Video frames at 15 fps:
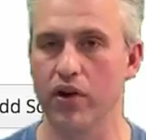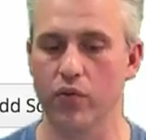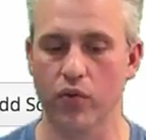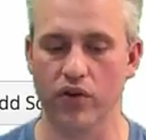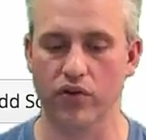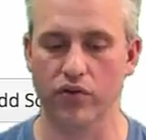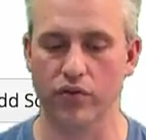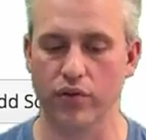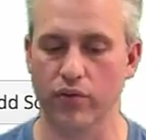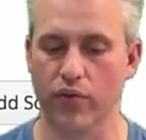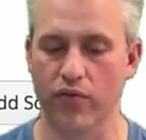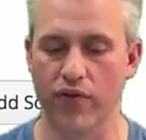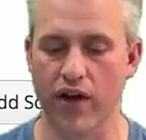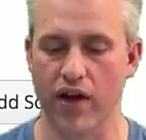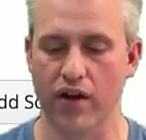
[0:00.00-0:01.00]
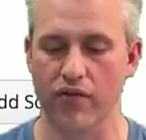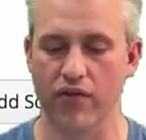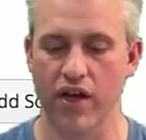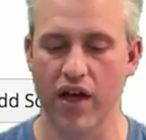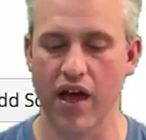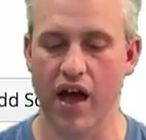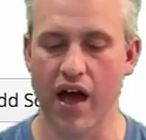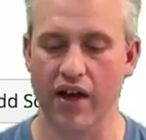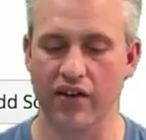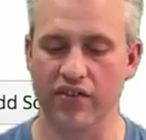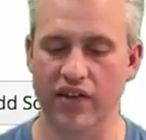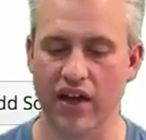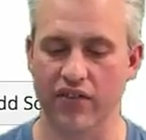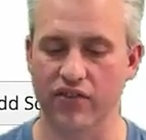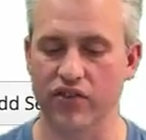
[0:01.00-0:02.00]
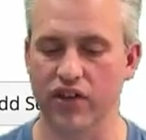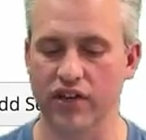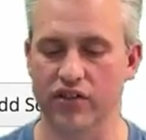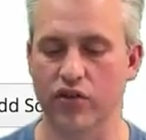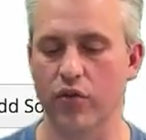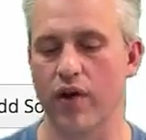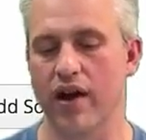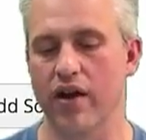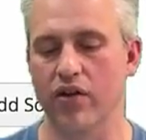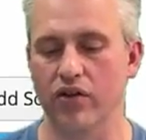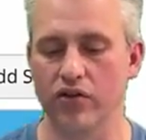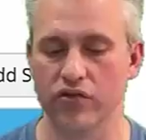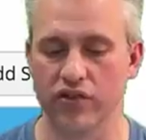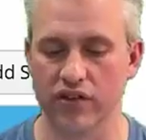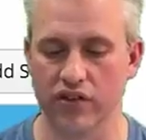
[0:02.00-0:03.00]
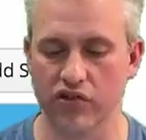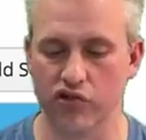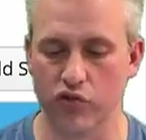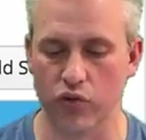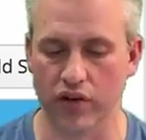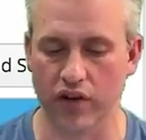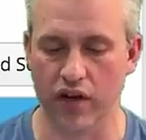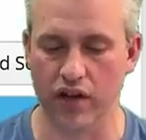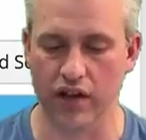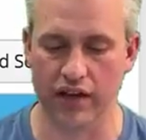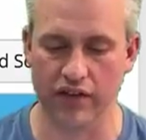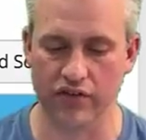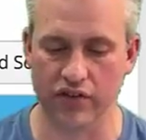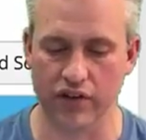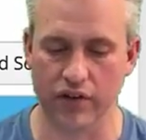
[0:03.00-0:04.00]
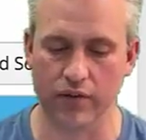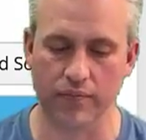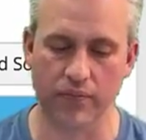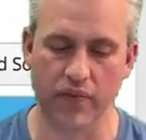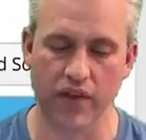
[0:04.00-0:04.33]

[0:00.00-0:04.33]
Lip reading: in 1, 2, 3, 4, 5. I just kind of clicked around using these shortcut links here.